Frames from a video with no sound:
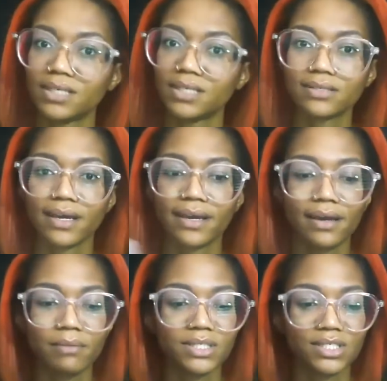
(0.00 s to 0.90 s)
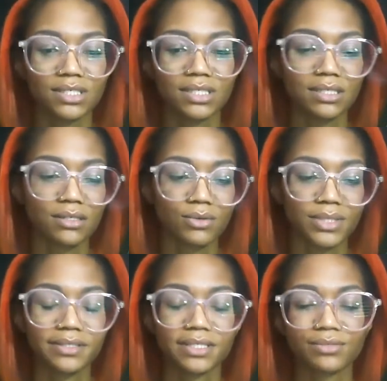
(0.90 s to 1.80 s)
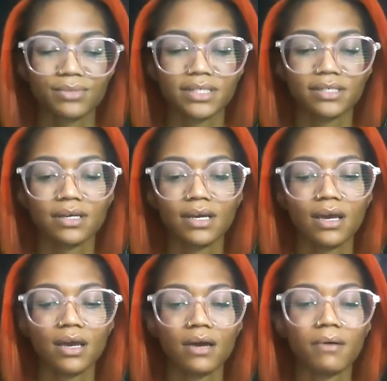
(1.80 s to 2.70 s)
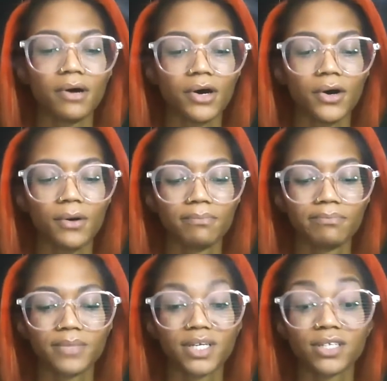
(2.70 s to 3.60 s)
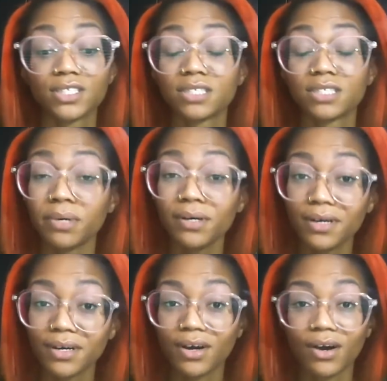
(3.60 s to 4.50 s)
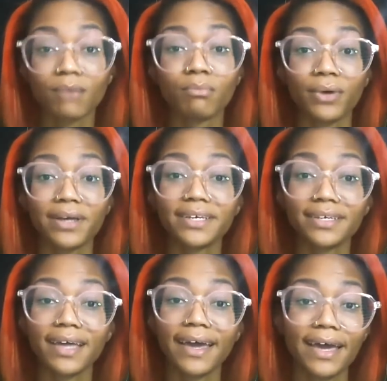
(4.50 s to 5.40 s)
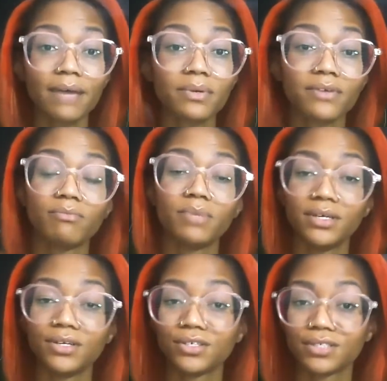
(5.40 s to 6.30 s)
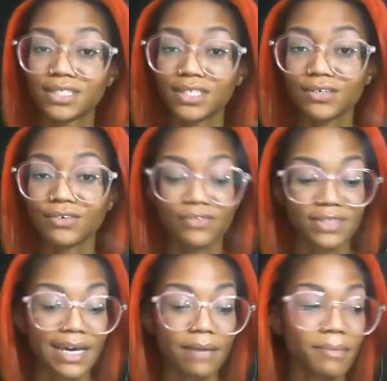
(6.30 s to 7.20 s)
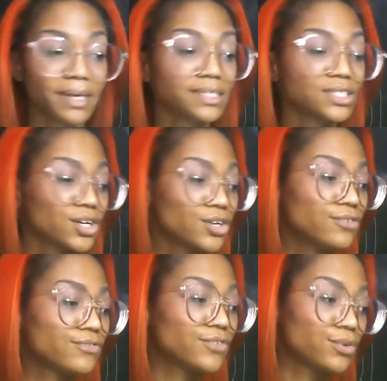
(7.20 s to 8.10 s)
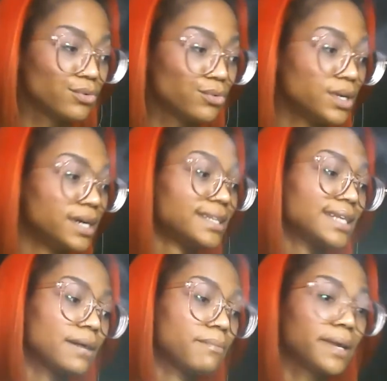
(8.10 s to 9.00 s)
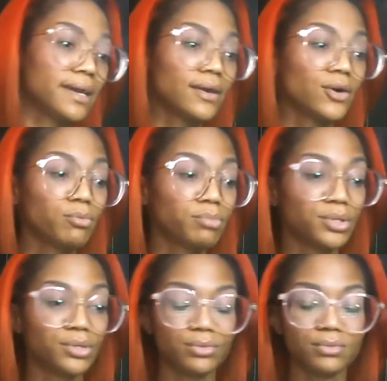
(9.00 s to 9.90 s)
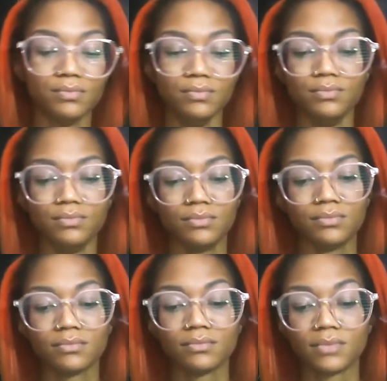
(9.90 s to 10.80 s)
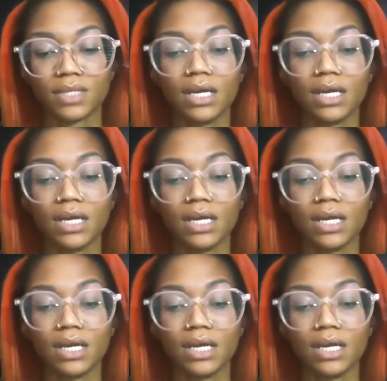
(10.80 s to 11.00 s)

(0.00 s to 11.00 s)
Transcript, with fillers: yesterday I mentioned in Aquarius reading, um, there's this book called Breaking the Habit of Being Yourself that may serve you, that may help you, because